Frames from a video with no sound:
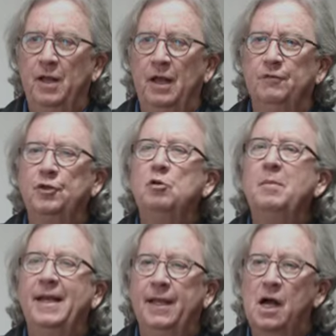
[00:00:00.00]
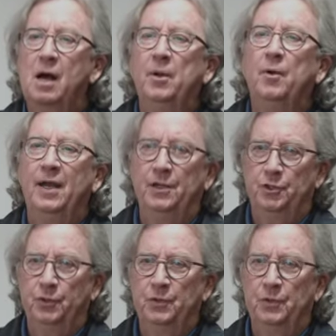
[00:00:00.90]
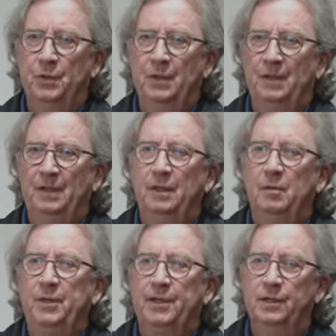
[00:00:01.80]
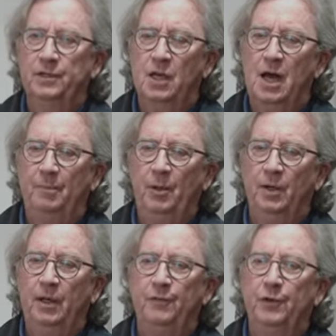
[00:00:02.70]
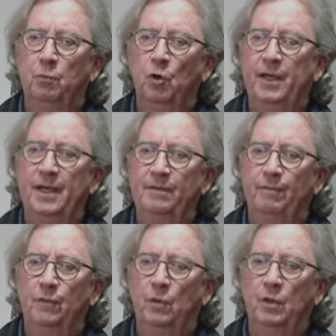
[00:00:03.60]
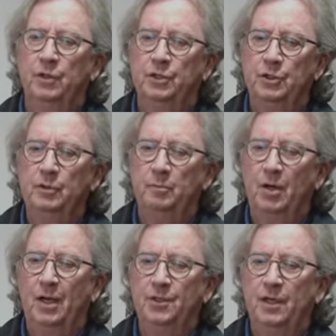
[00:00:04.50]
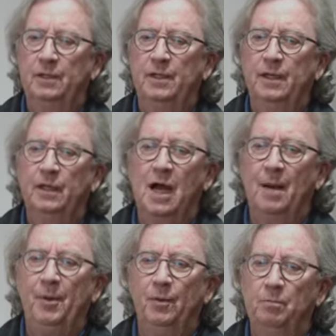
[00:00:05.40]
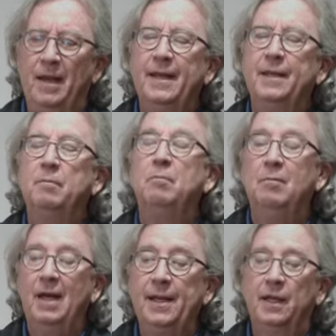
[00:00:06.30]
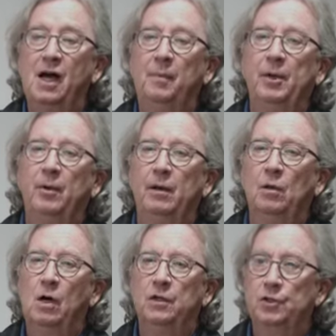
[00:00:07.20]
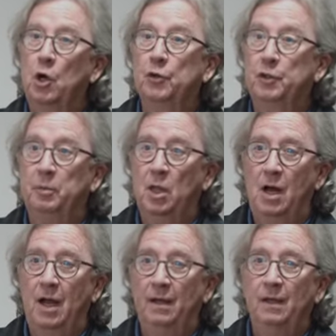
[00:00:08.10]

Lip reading: have too many copyright issues, because if you're working for a student project, then many copyright laws don't apply.